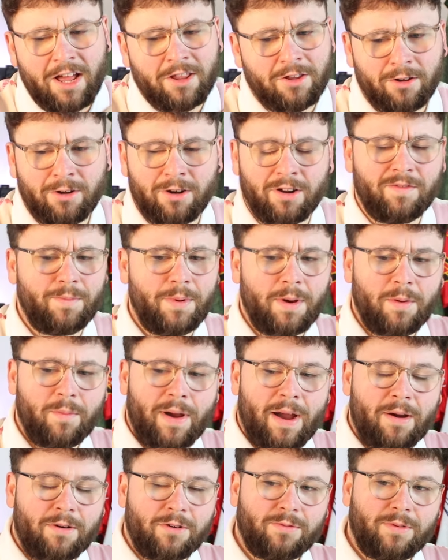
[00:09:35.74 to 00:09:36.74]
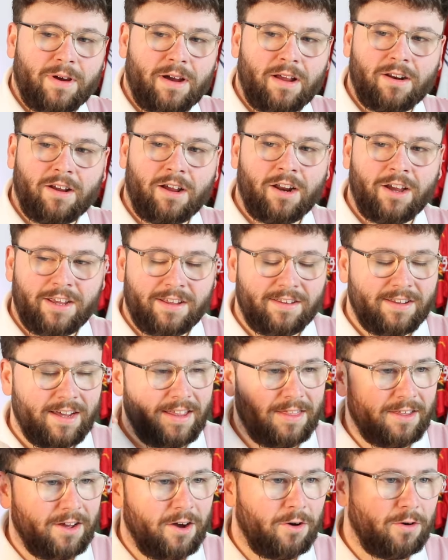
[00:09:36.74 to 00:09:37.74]
that. I do love Bilbao as well. Like you
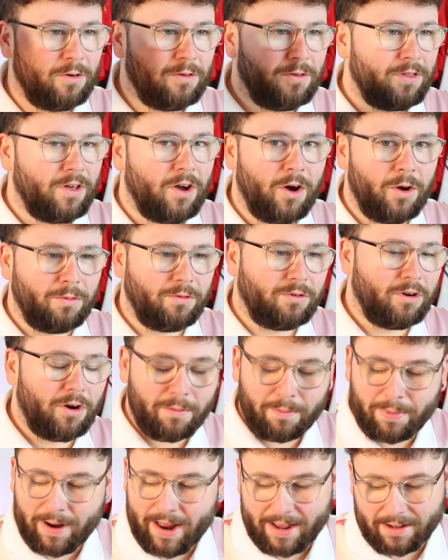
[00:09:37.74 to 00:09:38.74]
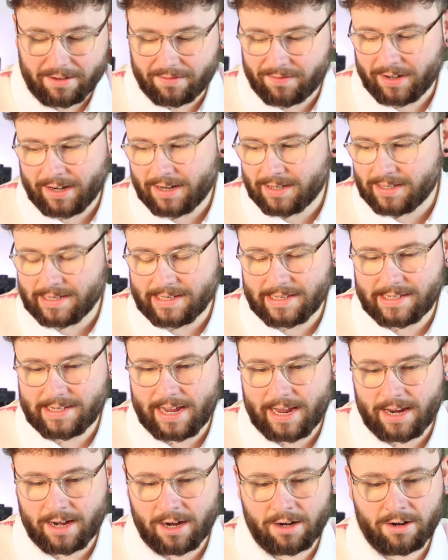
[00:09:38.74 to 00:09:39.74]
say, the homegrown players thing, that's
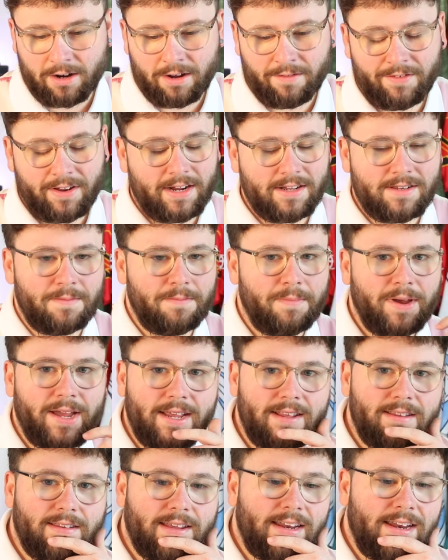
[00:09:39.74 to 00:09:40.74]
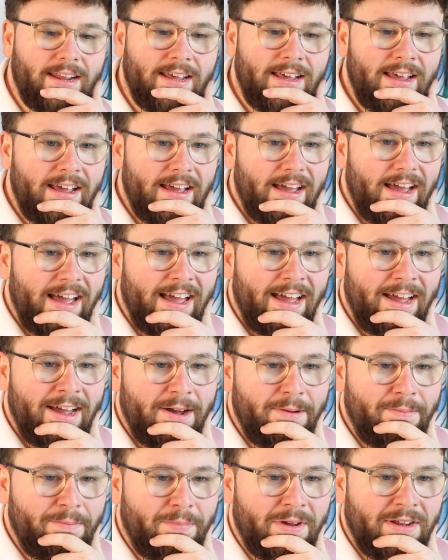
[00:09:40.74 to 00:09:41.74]
insane. I think that's amazing.
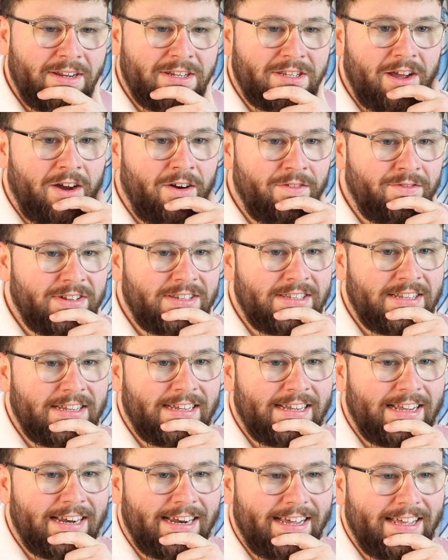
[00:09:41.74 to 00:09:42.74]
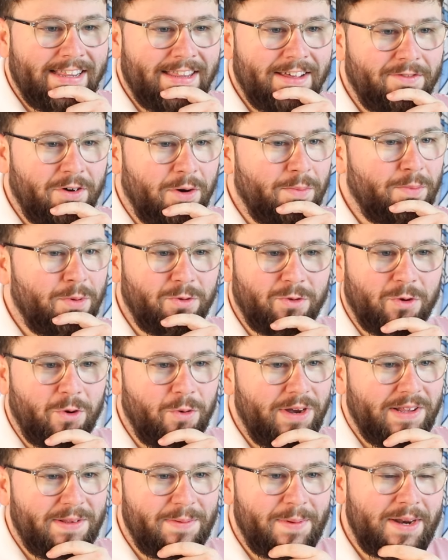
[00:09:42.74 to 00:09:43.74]
But it's obviously clear that football's
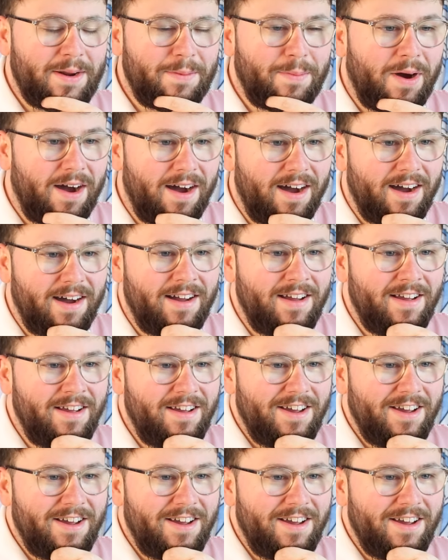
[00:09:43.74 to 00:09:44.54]
always been a part